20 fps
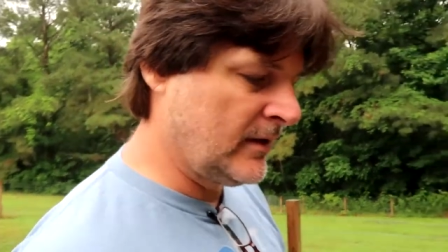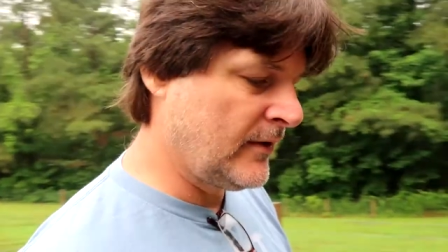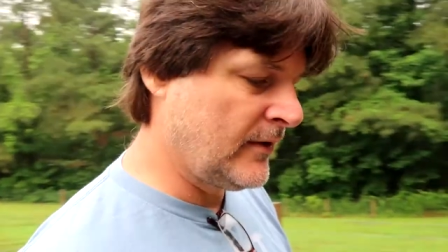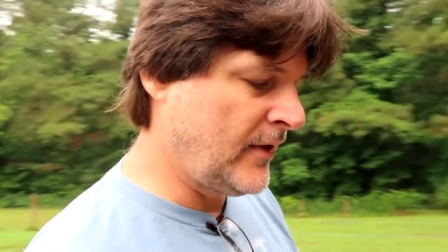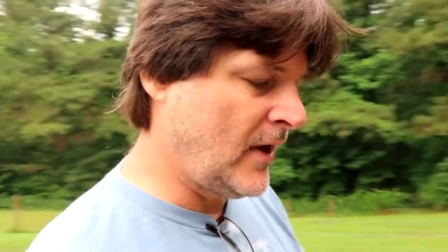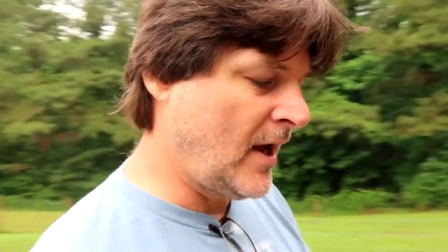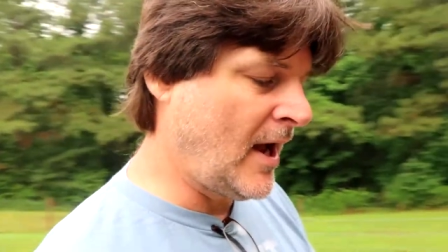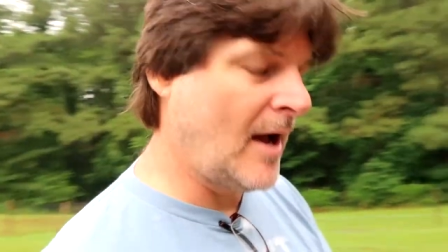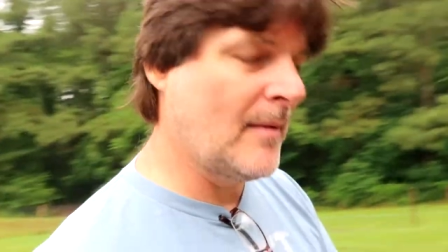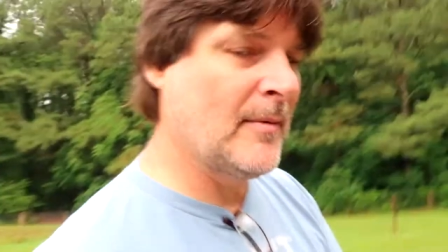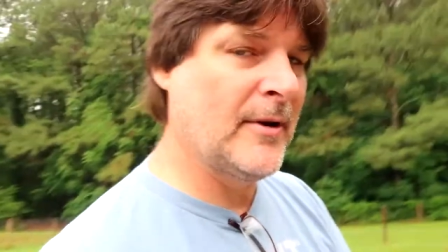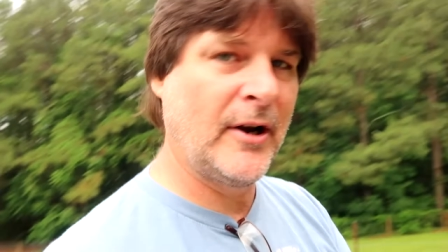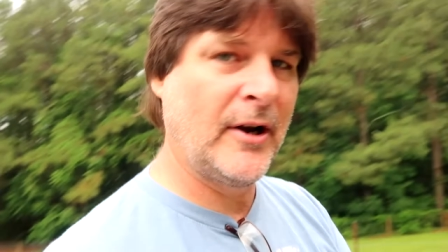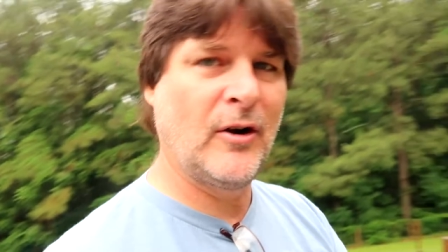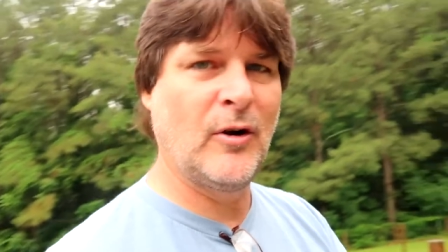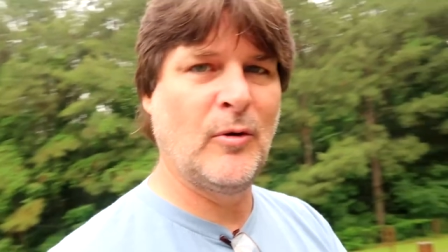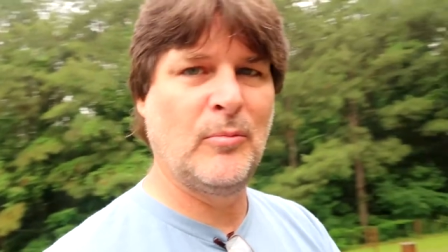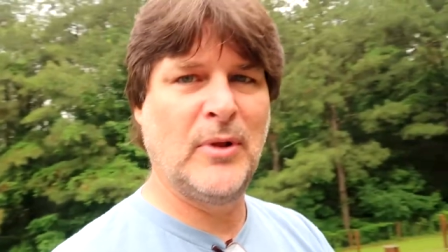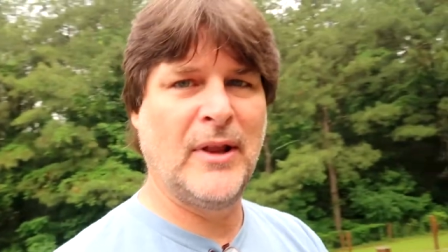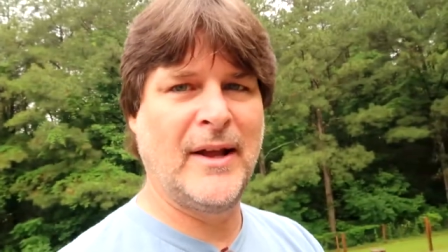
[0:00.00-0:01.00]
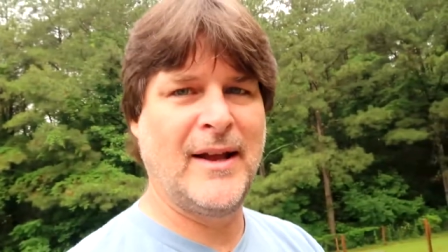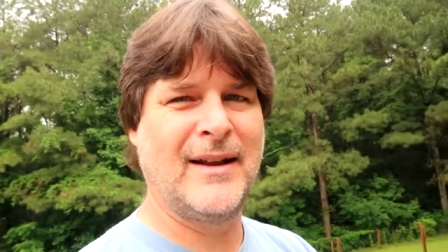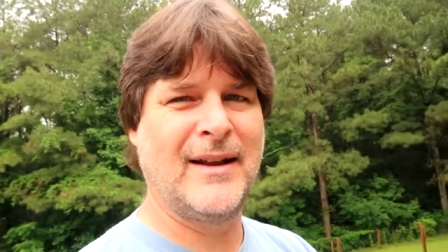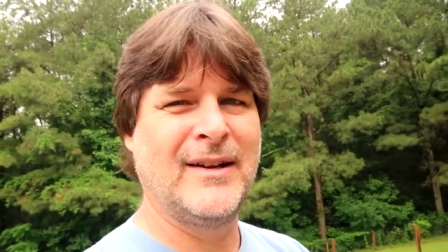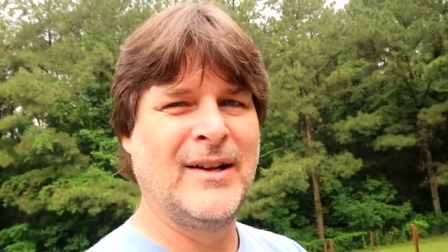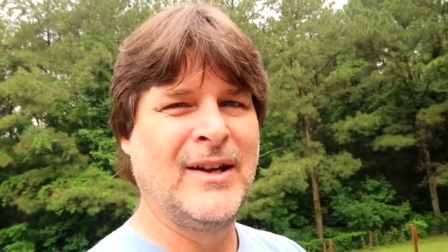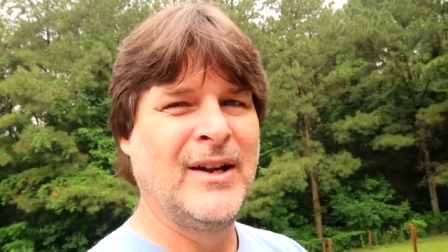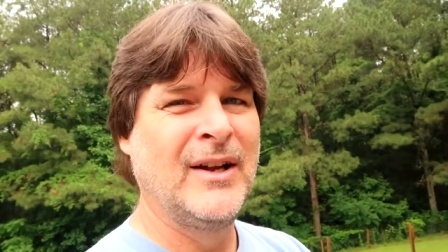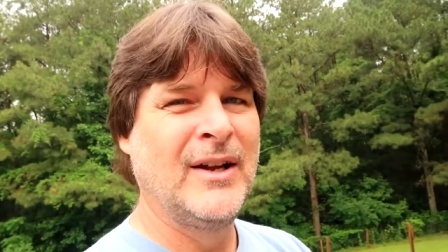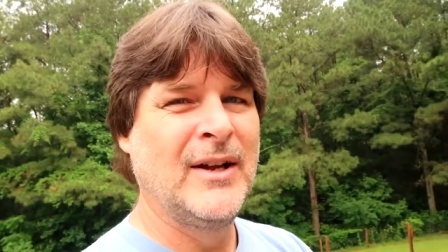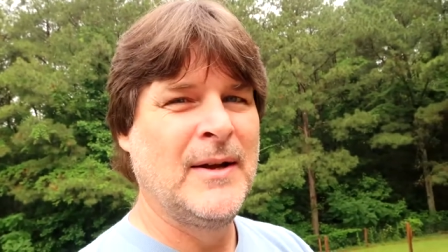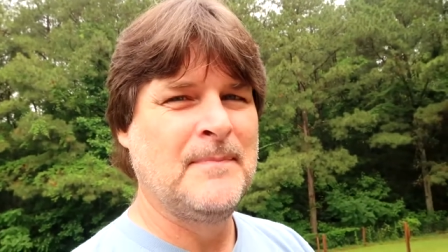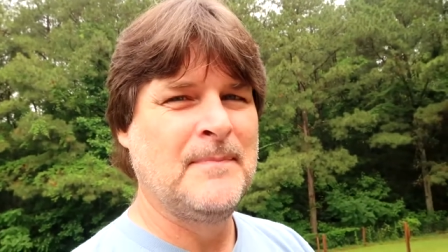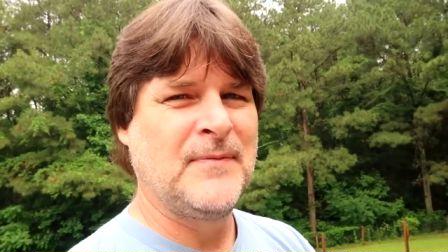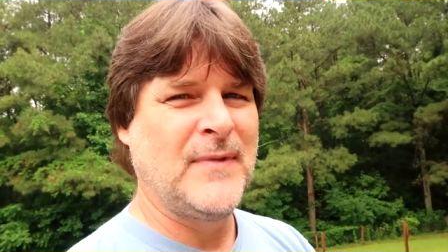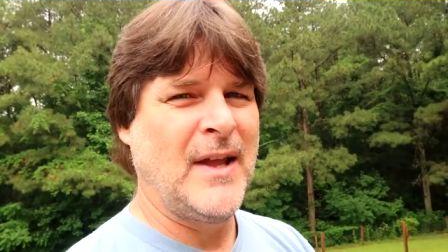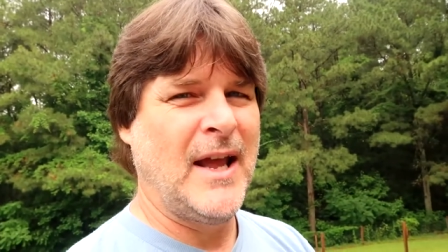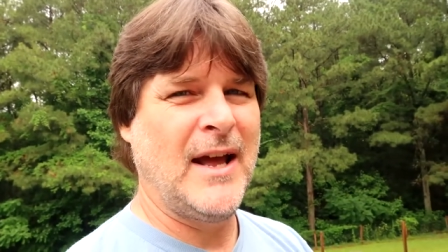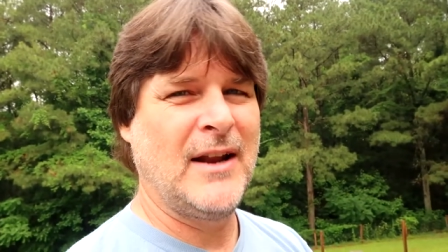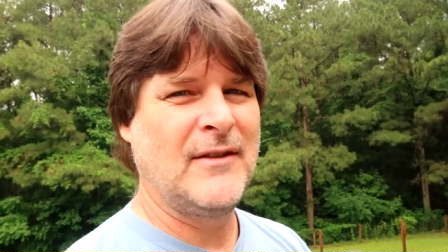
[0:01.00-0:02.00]
The habanero plant
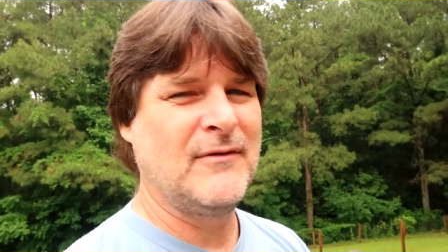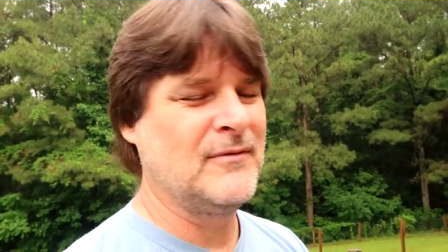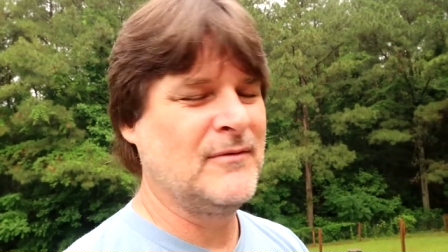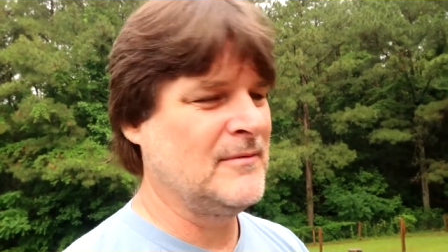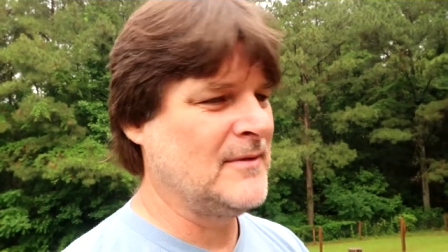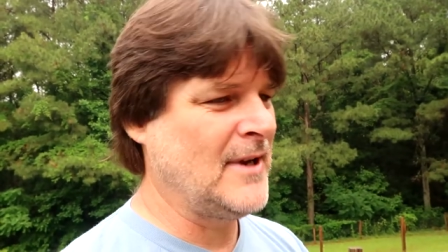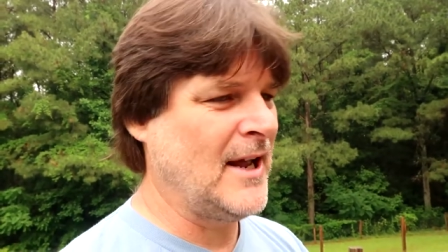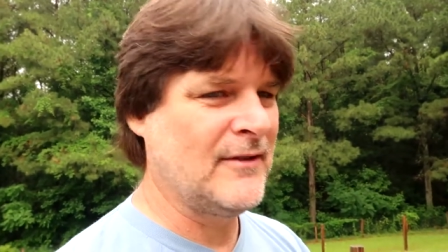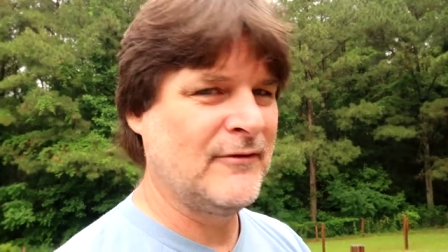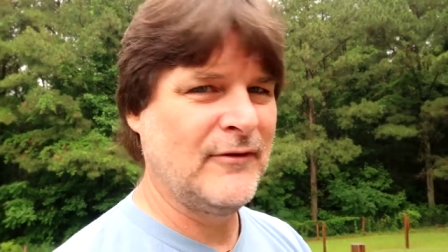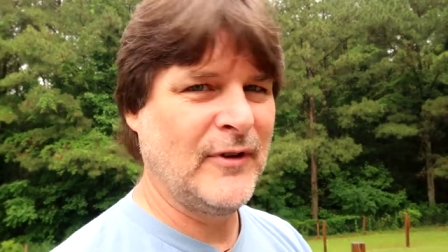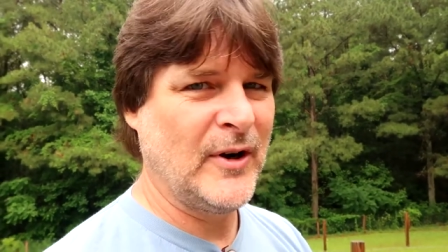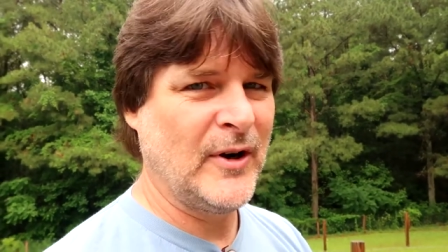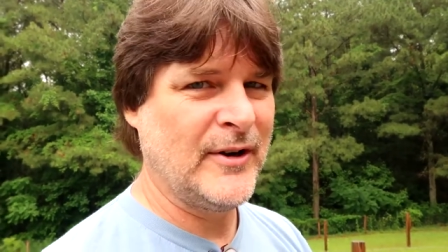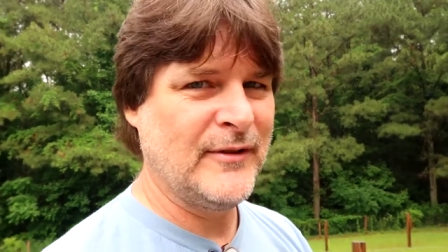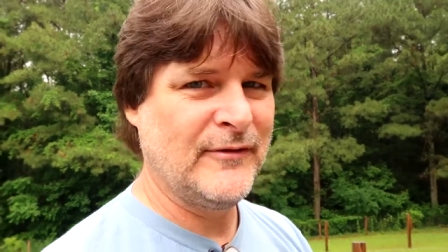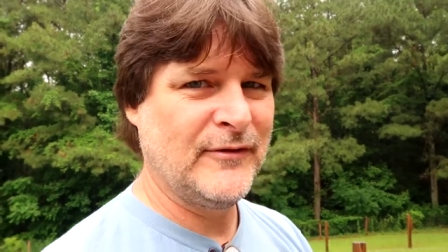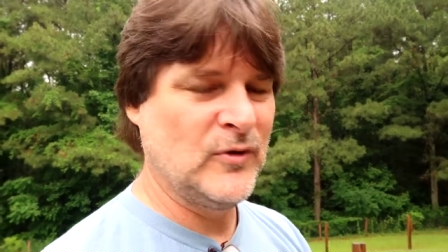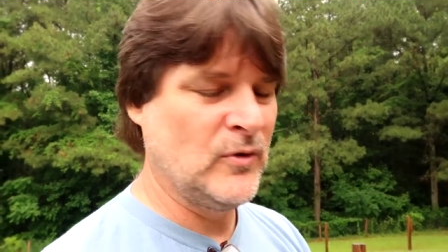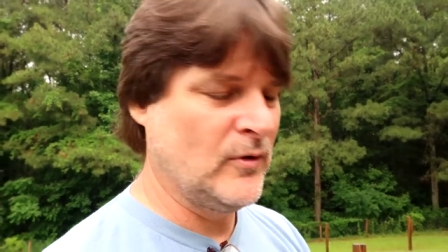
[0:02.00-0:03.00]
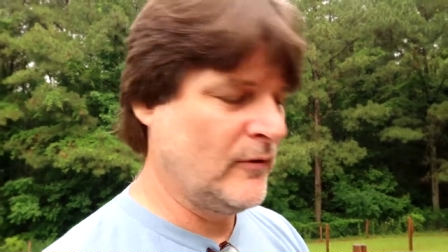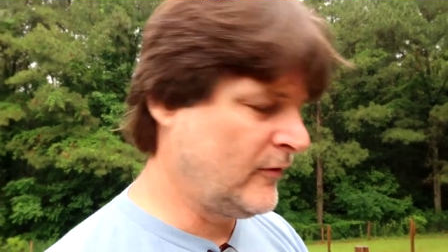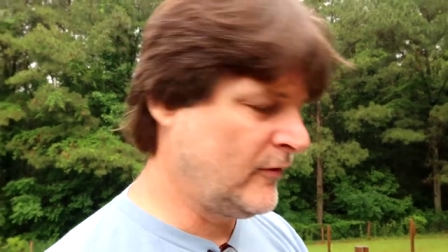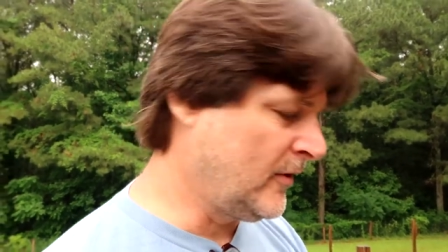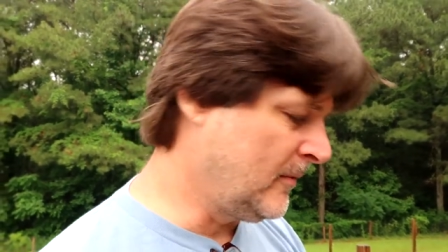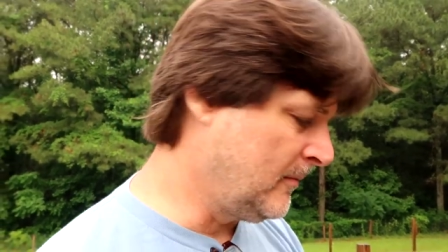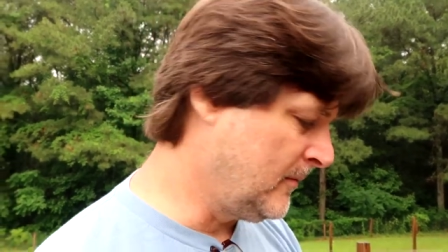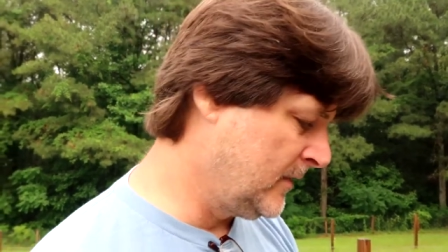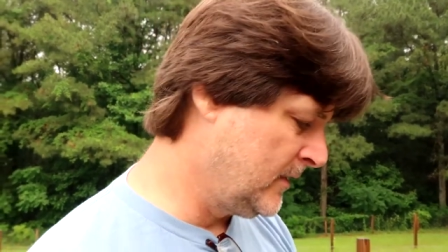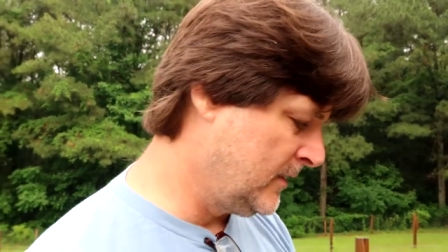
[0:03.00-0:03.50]
had, had very few of them.